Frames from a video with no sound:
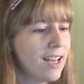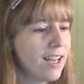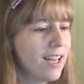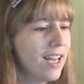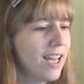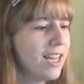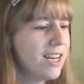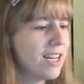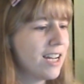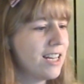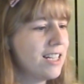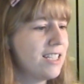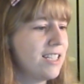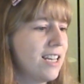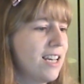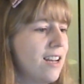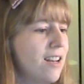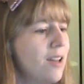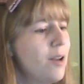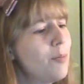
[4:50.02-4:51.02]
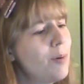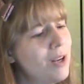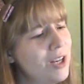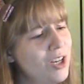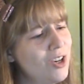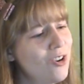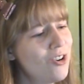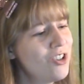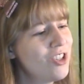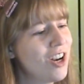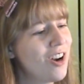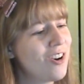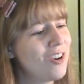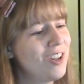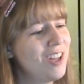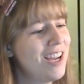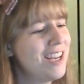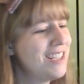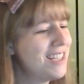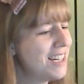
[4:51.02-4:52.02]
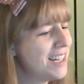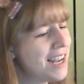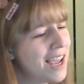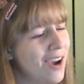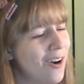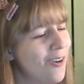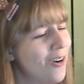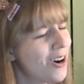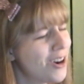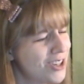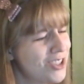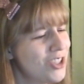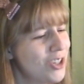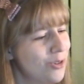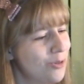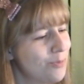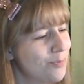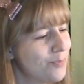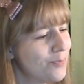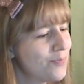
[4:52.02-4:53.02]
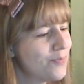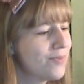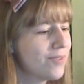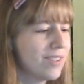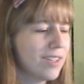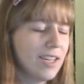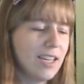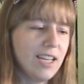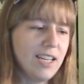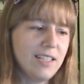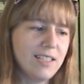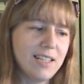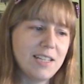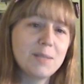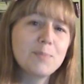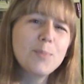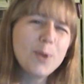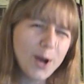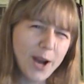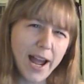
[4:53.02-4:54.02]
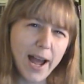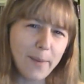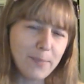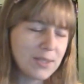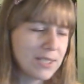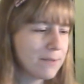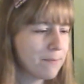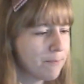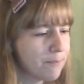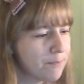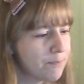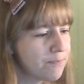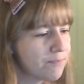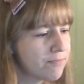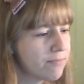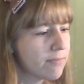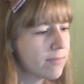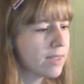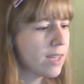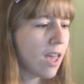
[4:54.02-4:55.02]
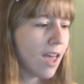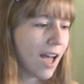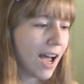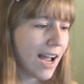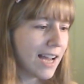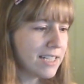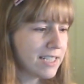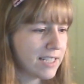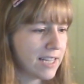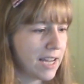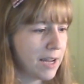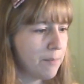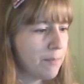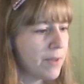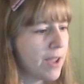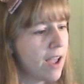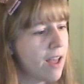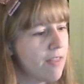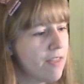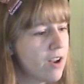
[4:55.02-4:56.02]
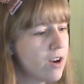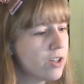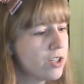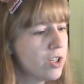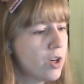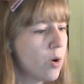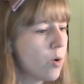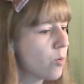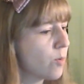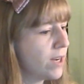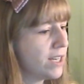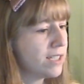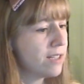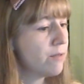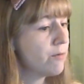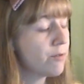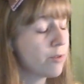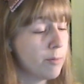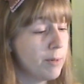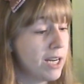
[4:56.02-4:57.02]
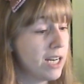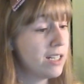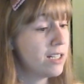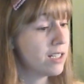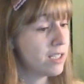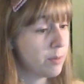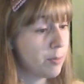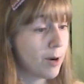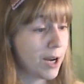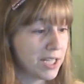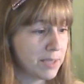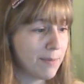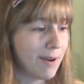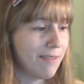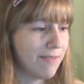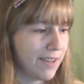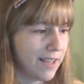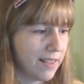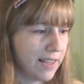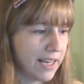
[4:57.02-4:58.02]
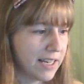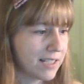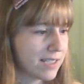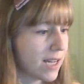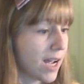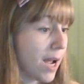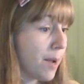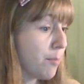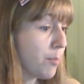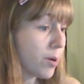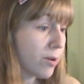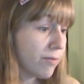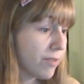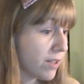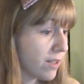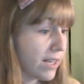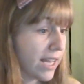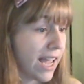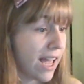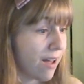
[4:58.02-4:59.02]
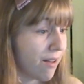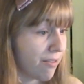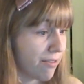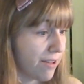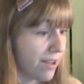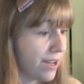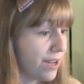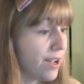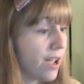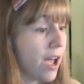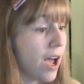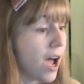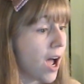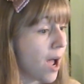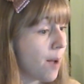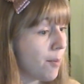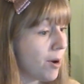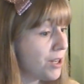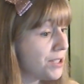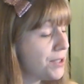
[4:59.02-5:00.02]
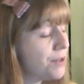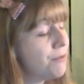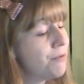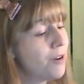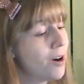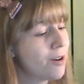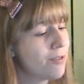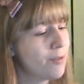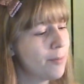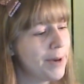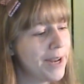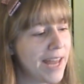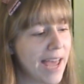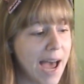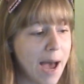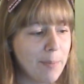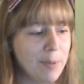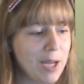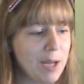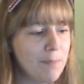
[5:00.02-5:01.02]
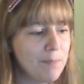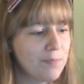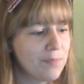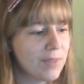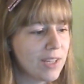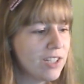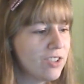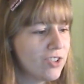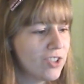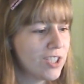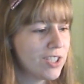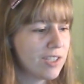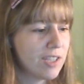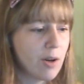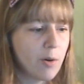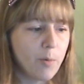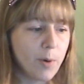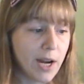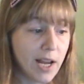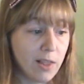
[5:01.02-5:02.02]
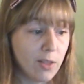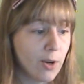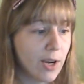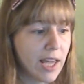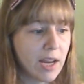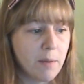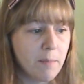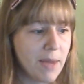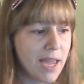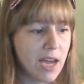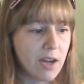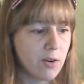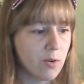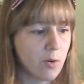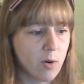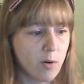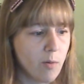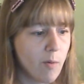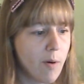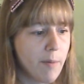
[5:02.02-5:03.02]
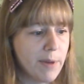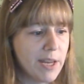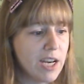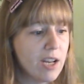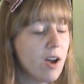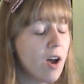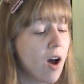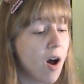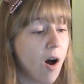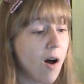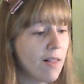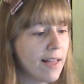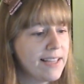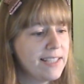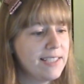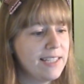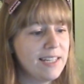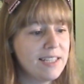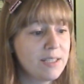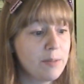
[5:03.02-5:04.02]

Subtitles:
And I said, "But you're generalizing now, aren't you?" He says, "Perhaps." I say, there's no reason for me to suppress my feelings. I'm perfectly healthy. I'm also far from unhappy. It's just that when I look at a man or a woman, all I see is a